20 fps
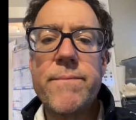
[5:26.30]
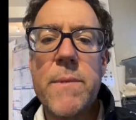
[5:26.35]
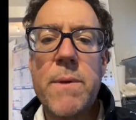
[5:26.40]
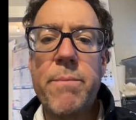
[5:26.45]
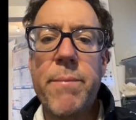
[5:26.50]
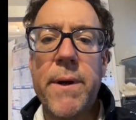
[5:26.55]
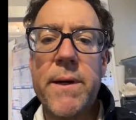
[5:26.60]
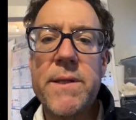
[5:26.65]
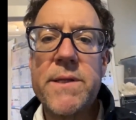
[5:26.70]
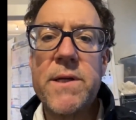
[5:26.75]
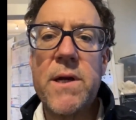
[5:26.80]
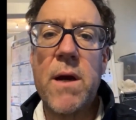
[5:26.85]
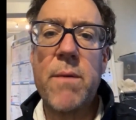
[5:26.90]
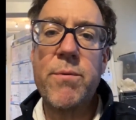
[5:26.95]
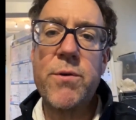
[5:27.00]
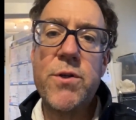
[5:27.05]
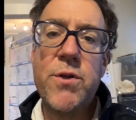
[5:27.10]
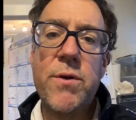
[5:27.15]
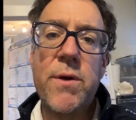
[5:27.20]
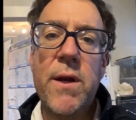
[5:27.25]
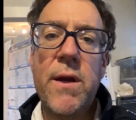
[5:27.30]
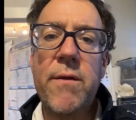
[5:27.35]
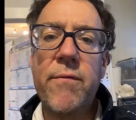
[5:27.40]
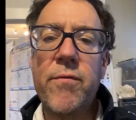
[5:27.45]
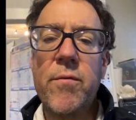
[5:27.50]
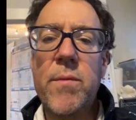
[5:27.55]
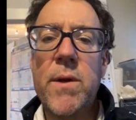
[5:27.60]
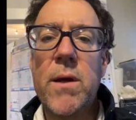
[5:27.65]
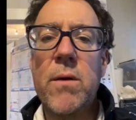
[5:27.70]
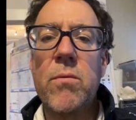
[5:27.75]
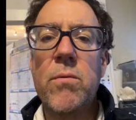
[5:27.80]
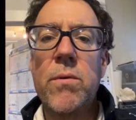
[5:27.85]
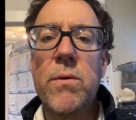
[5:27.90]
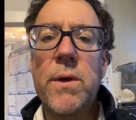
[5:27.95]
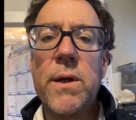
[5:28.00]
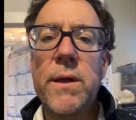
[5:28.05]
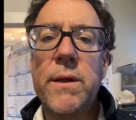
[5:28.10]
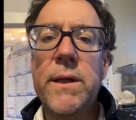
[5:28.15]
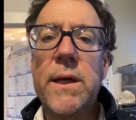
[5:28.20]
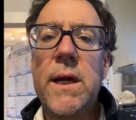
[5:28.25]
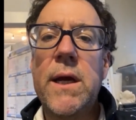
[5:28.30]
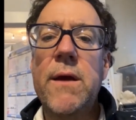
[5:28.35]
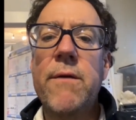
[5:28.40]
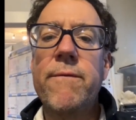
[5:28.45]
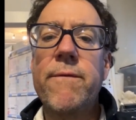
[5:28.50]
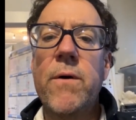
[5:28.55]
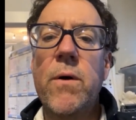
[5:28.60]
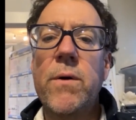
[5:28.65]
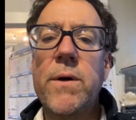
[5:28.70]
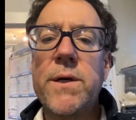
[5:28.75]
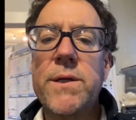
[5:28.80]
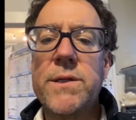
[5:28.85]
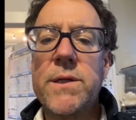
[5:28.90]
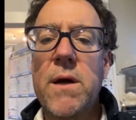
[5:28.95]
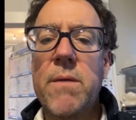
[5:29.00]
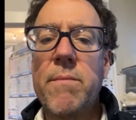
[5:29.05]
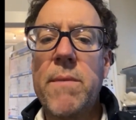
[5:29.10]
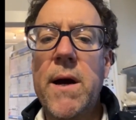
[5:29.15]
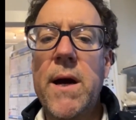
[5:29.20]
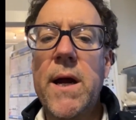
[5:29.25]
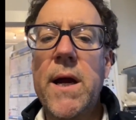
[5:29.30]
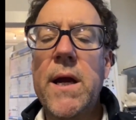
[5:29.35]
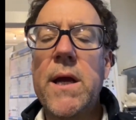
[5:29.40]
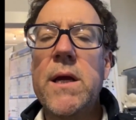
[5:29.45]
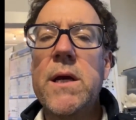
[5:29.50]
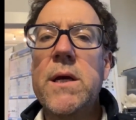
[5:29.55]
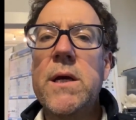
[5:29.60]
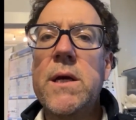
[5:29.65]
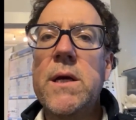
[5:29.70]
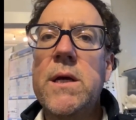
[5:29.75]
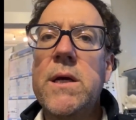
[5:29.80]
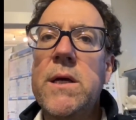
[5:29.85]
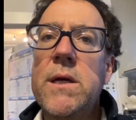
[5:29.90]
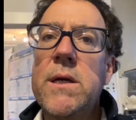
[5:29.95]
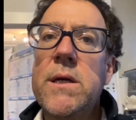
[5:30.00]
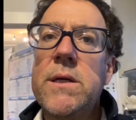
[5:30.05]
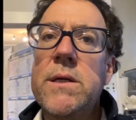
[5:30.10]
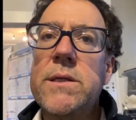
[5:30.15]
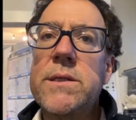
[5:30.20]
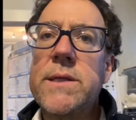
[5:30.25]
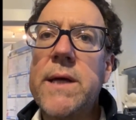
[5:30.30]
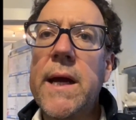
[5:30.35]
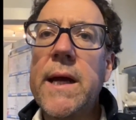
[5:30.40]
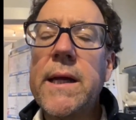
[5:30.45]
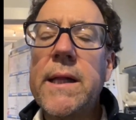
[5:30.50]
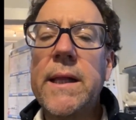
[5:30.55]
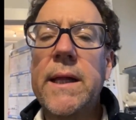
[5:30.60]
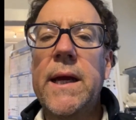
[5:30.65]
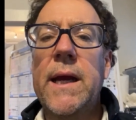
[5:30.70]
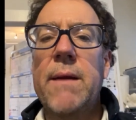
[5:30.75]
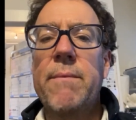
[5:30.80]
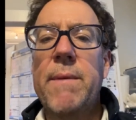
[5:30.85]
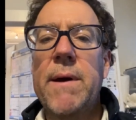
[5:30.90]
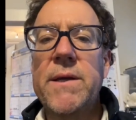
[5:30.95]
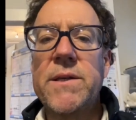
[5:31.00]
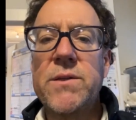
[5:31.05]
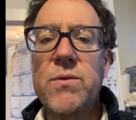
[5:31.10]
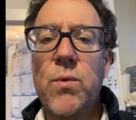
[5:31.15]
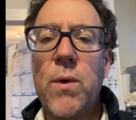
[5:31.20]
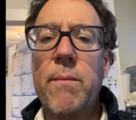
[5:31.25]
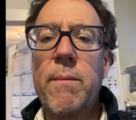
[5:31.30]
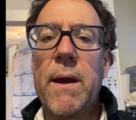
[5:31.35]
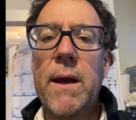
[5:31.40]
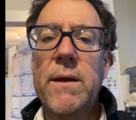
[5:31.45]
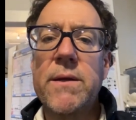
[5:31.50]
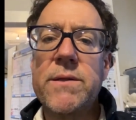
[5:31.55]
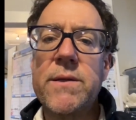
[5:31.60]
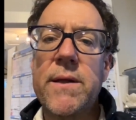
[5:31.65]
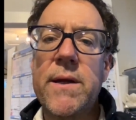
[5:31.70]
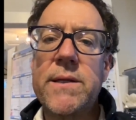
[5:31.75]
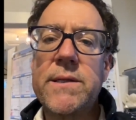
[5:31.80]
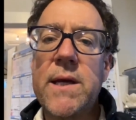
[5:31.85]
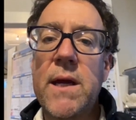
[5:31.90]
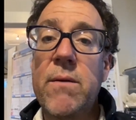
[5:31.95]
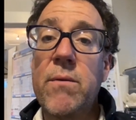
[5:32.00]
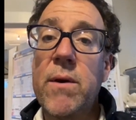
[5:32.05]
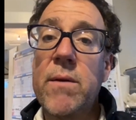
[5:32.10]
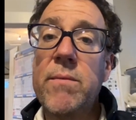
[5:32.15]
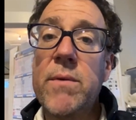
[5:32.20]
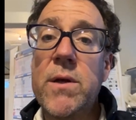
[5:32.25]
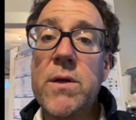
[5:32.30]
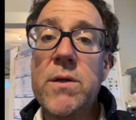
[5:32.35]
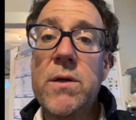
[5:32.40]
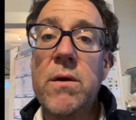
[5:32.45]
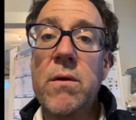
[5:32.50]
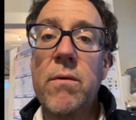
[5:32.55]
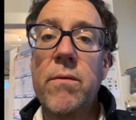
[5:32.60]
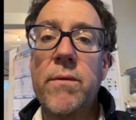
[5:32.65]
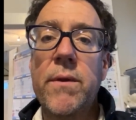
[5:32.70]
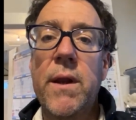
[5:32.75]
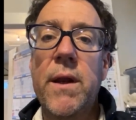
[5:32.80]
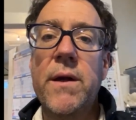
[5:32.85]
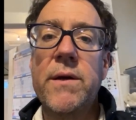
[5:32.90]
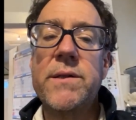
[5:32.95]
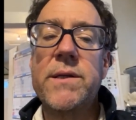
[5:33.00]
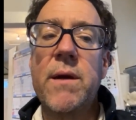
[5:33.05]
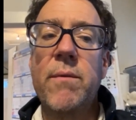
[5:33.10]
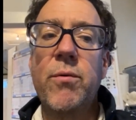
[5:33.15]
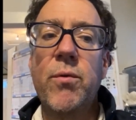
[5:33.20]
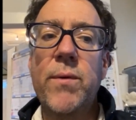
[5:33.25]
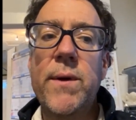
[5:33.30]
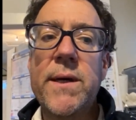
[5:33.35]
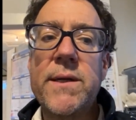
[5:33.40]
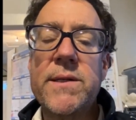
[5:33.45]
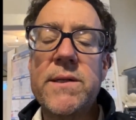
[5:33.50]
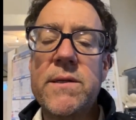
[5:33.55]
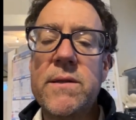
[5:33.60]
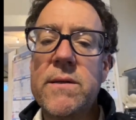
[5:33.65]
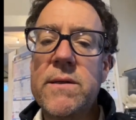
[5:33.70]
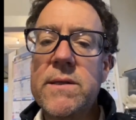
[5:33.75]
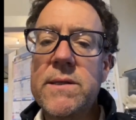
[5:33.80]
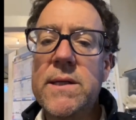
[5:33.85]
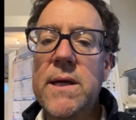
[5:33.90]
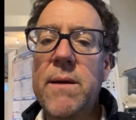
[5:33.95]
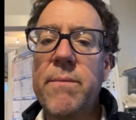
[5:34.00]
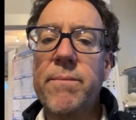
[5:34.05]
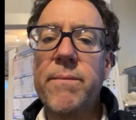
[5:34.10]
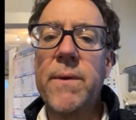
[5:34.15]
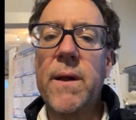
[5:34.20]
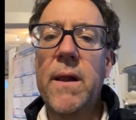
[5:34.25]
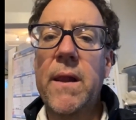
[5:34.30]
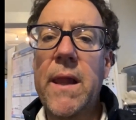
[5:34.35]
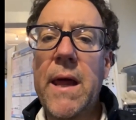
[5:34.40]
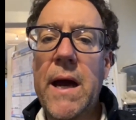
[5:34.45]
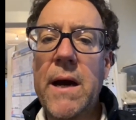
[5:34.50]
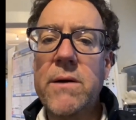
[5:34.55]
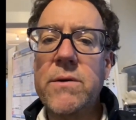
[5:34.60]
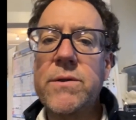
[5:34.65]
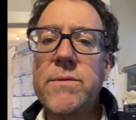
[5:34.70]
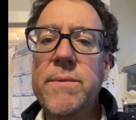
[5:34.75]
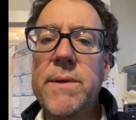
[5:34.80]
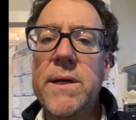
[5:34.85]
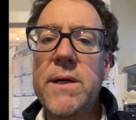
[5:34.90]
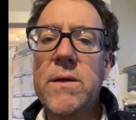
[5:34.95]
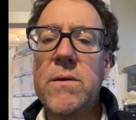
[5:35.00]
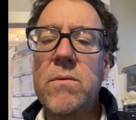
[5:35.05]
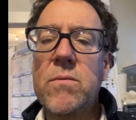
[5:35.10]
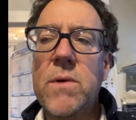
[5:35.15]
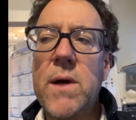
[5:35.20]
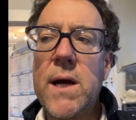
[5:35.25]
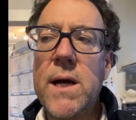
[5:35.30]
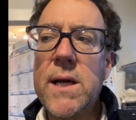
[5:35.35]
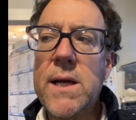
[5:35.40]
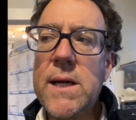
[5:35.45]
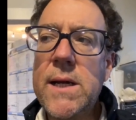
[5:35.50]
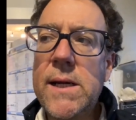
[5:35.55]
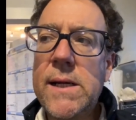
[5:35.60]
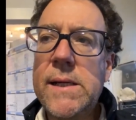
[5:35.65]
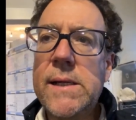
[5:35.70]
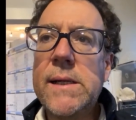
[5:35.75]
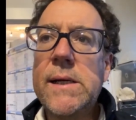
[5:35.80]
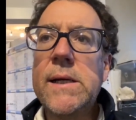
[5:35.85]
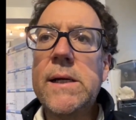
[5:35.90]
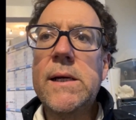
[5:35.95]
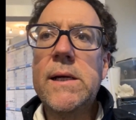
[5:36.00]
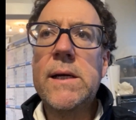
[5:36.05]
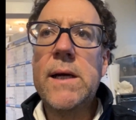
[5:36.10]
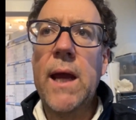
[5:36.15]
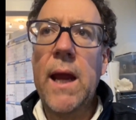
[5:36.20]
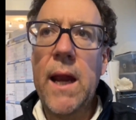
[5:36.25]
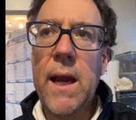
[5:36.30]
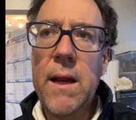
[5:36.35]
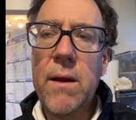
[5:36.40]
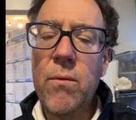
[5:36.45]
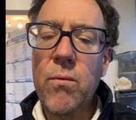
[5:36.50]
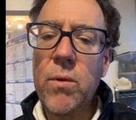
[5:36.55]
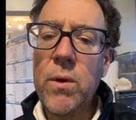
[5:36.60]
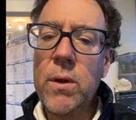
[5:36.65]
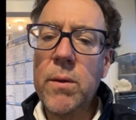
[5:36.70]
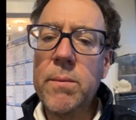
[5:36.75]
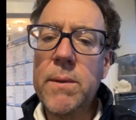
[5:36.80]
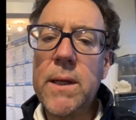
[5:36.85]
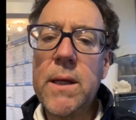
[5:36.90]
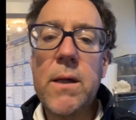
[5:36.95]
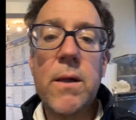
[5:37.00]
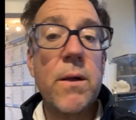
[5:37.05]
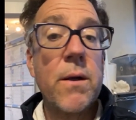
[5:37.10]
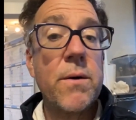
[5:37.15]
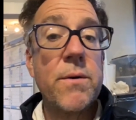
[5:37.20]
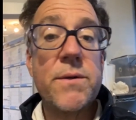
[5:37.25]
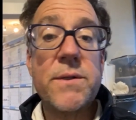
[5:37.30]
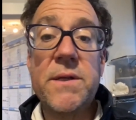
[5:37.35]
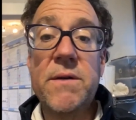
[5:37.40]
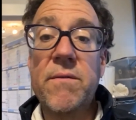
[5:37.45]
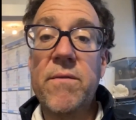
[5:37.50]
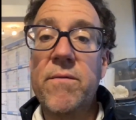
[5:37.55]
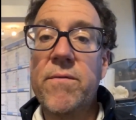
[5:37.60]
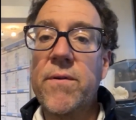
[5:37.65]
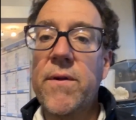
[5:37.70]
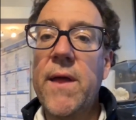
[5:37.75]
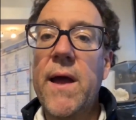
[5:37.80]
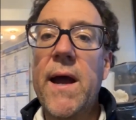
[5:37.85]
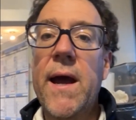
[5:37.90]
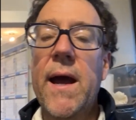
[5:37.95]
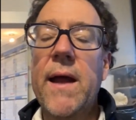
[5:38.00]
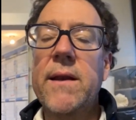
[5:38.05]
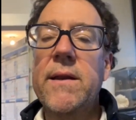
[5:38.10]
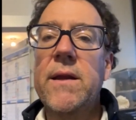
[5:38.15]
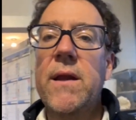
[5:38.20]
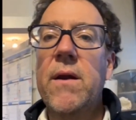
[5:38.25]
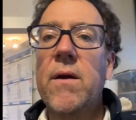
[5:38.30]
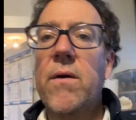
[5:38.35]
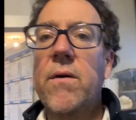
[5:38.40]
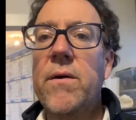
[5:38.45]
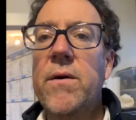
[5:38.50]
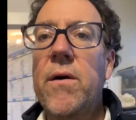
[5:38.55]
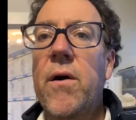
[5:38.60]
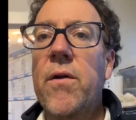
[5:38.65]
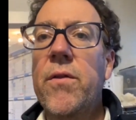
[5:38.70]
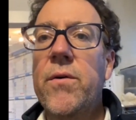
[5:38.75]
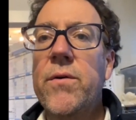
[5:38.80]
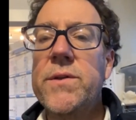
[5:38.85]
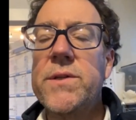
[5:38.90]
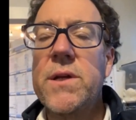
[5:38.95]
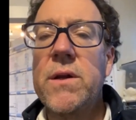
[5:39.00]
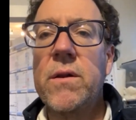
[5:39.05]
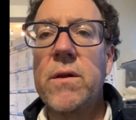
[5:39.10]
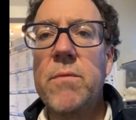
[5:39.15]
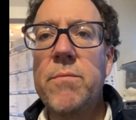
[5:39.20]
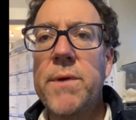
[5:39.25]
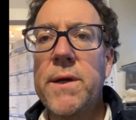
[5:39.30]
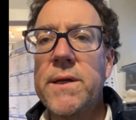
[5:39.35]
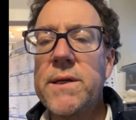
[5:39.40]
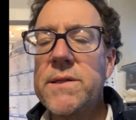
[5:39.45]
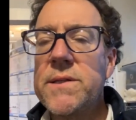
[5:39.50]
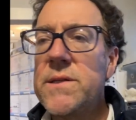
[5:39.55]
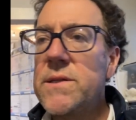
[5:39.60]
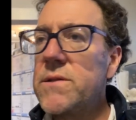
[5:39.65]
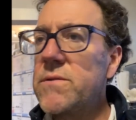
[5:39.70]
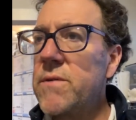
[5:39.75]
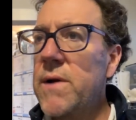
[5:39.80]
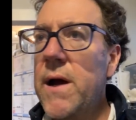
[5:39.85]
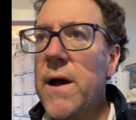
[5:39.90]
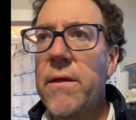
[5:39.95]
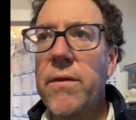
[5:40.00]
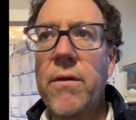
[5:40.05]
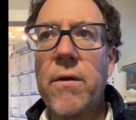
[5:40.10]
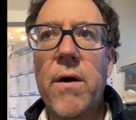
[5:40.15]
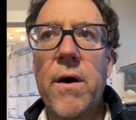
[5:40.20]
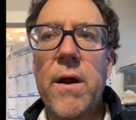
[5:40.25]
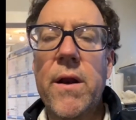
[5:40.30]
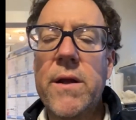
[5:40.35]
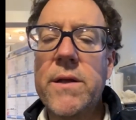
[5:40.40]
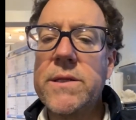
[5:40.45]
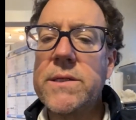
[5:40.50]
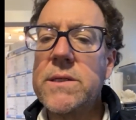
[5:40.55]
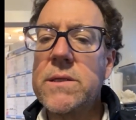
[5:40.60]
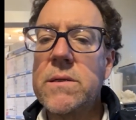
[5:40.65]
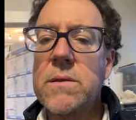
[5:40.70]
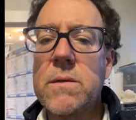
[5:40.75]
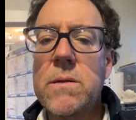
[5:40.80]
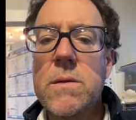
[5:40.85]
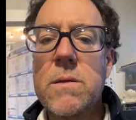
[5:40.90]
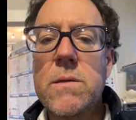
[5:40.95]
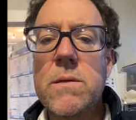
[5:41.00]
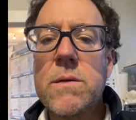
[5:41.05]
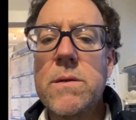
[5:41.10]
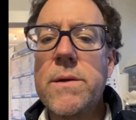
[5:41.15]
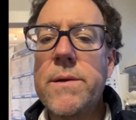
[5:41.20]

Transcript: but it's an opportunity for me to really focus on my cycling and my swimming. So that's kind of what I'm going to do over the next couple of weeks until this hip allows me to run. And it will be close even for that. You know, although it's an Olympic distance triathlon, it's still,